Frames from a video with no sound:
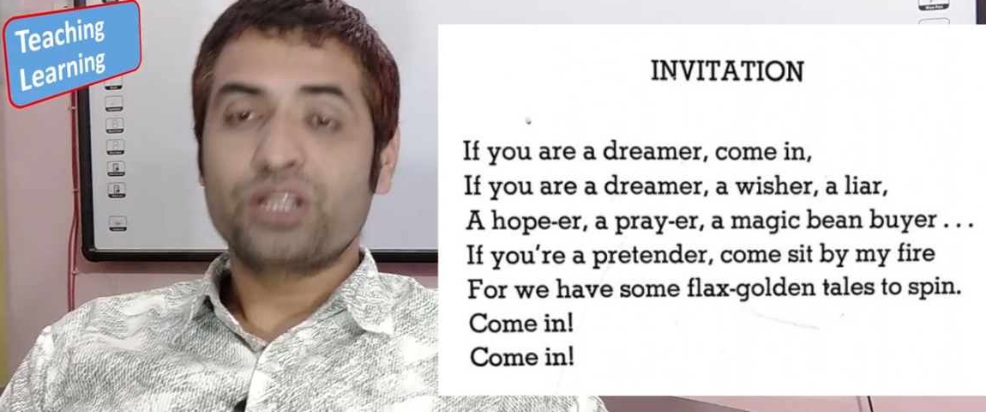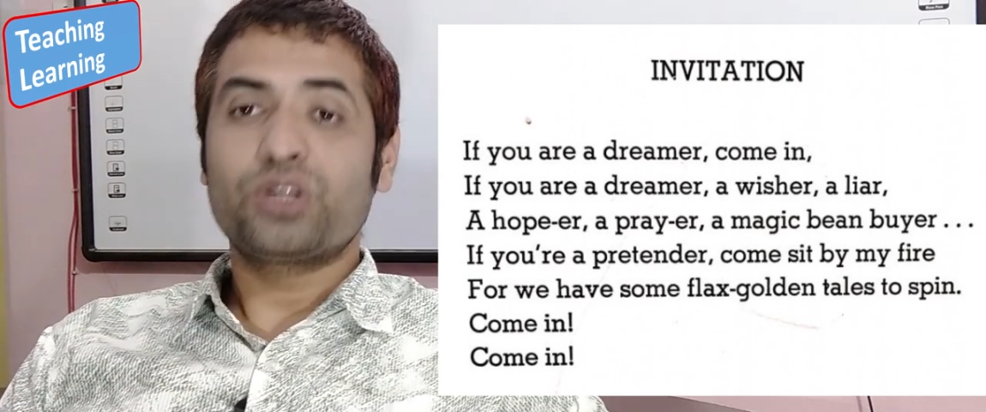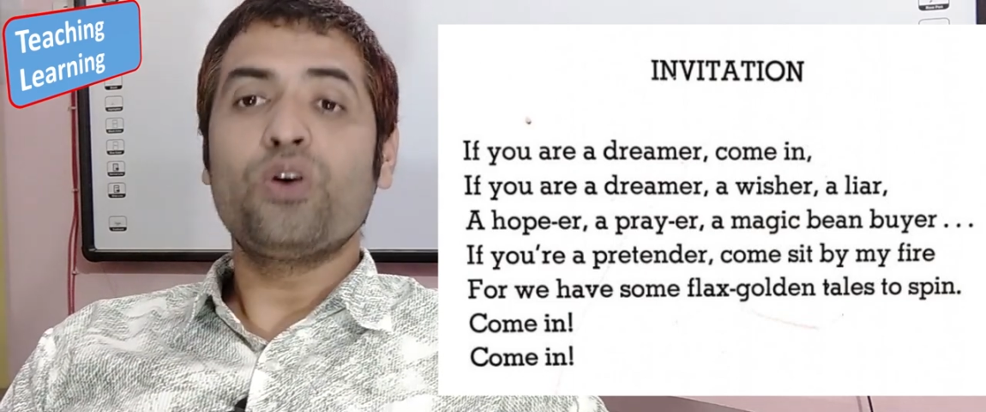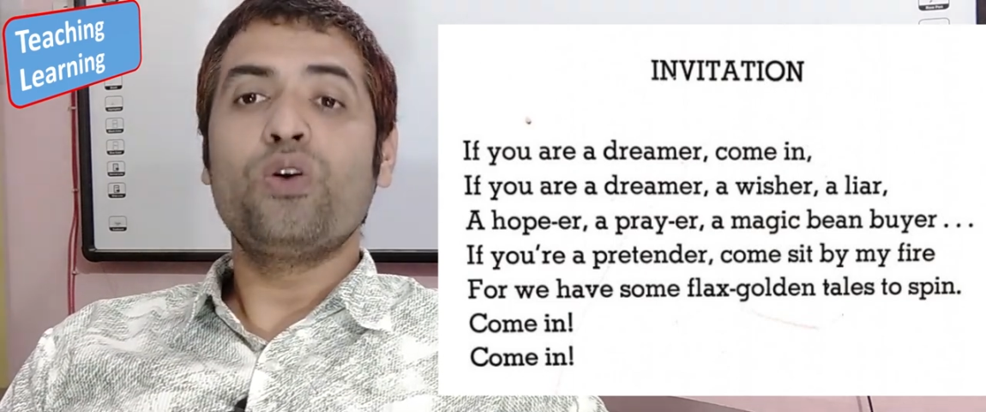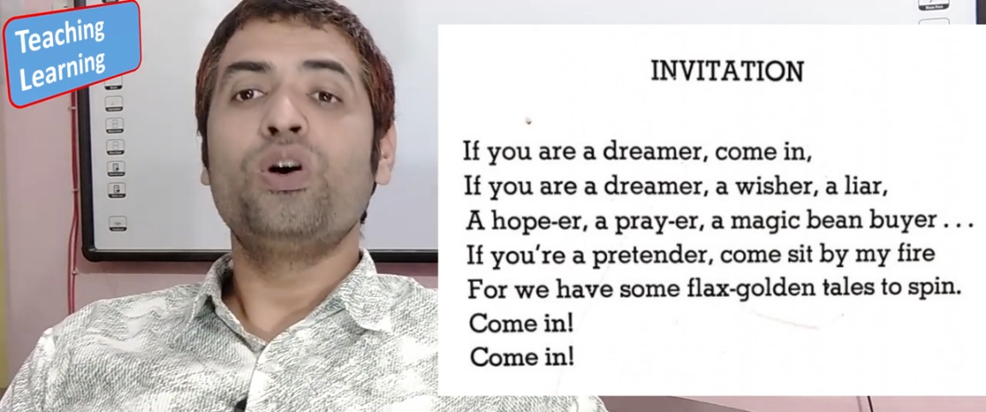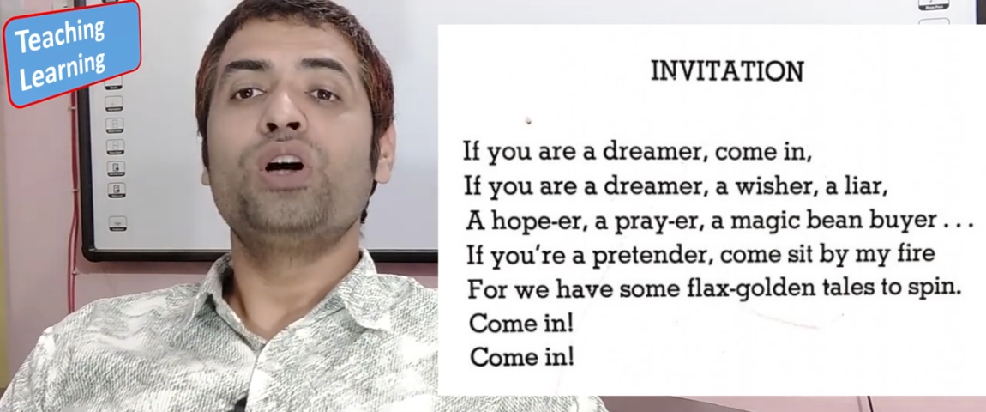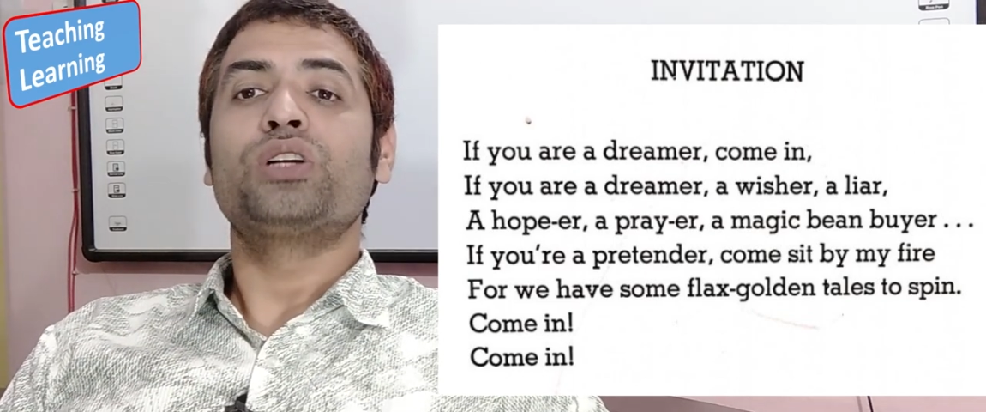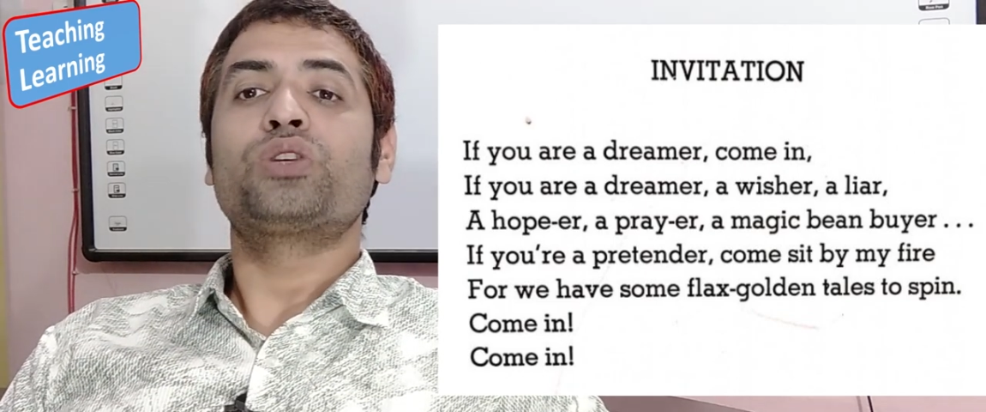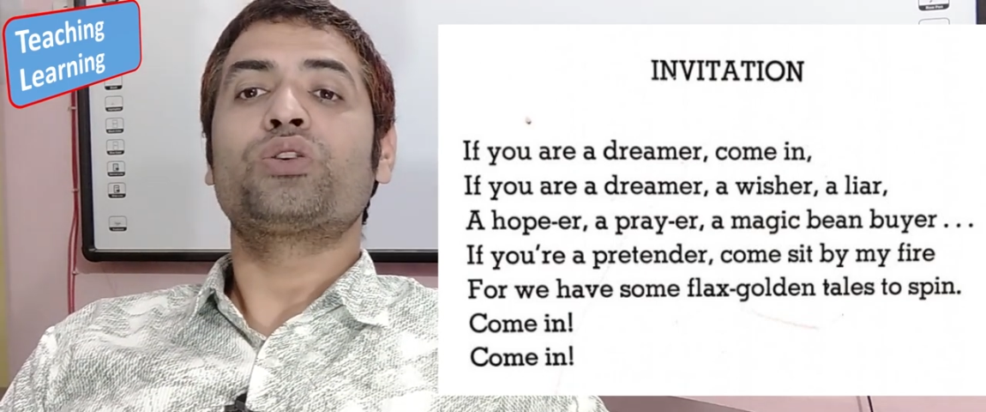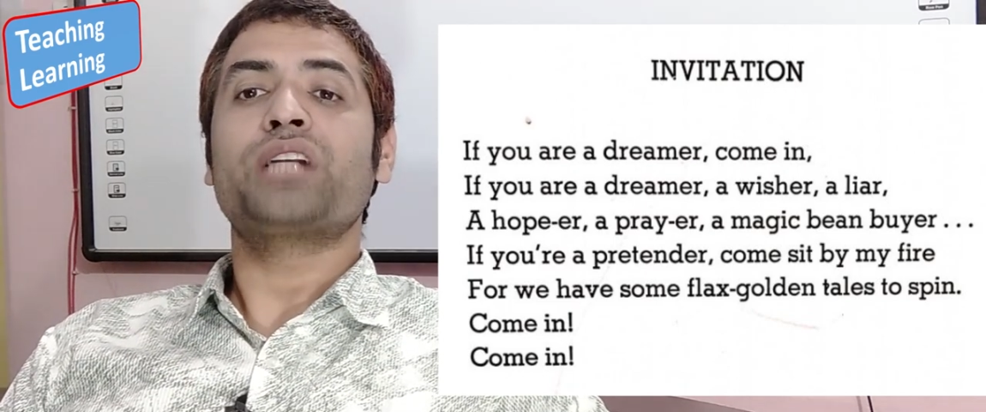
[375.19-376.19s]
So
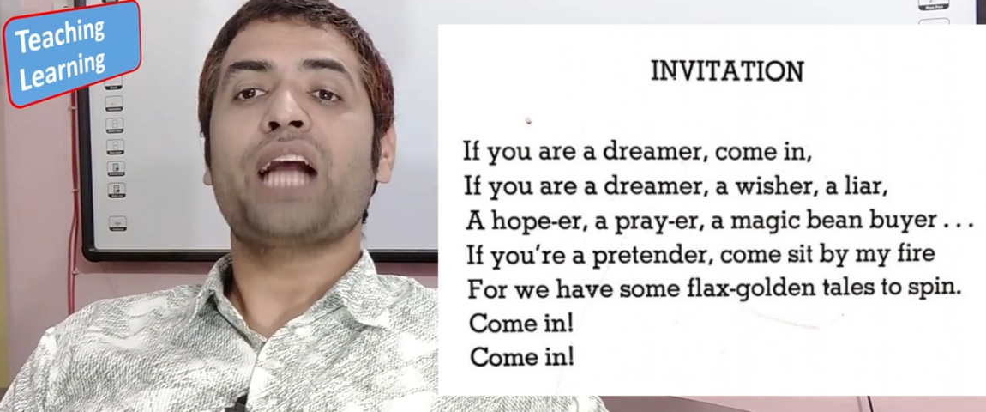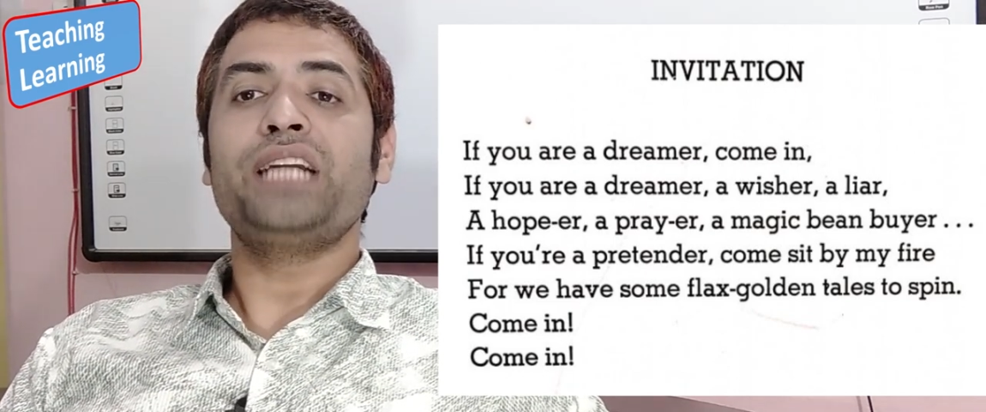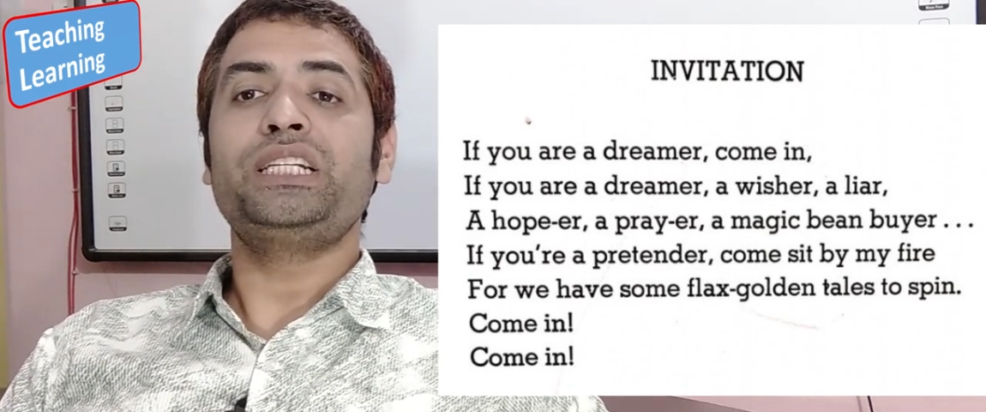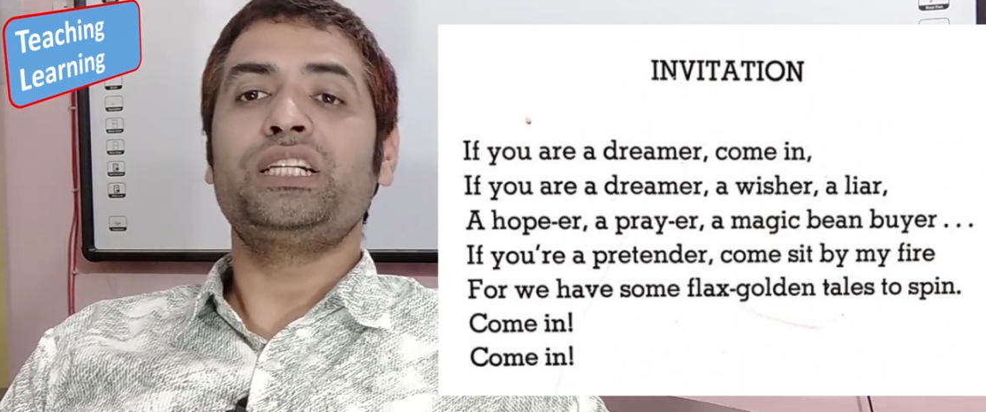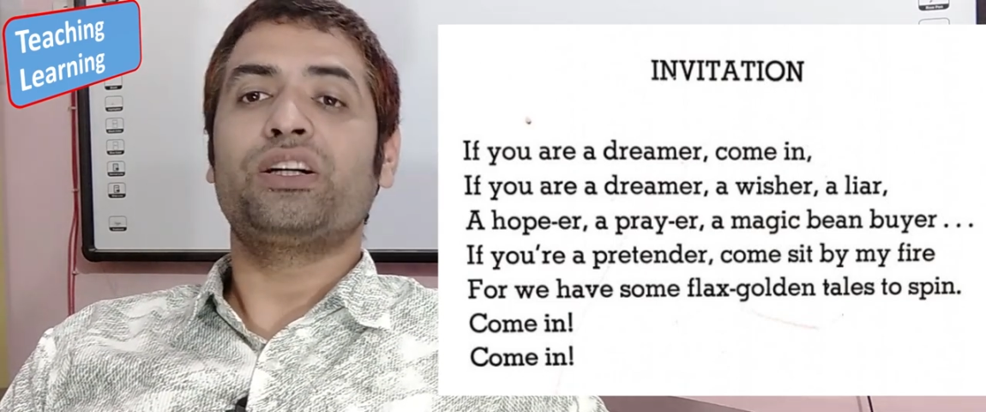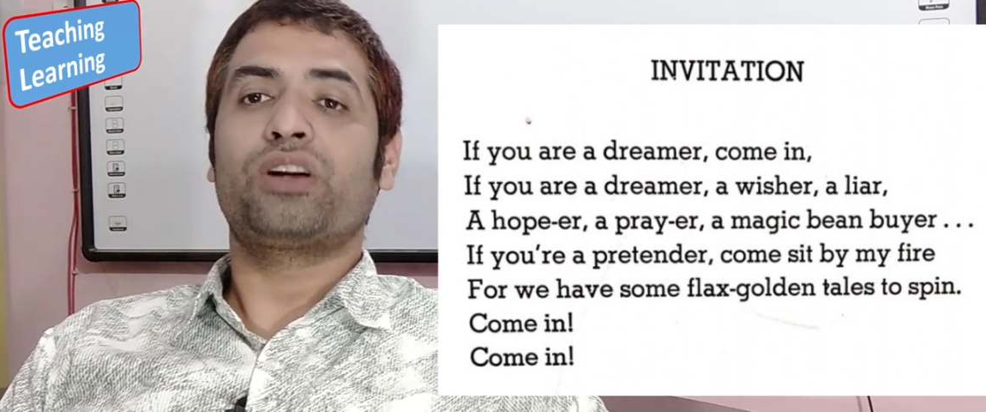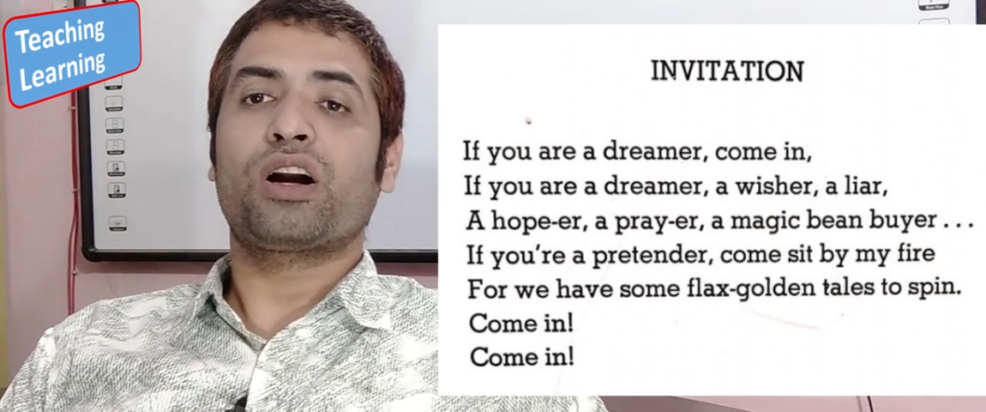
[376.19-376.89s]
society or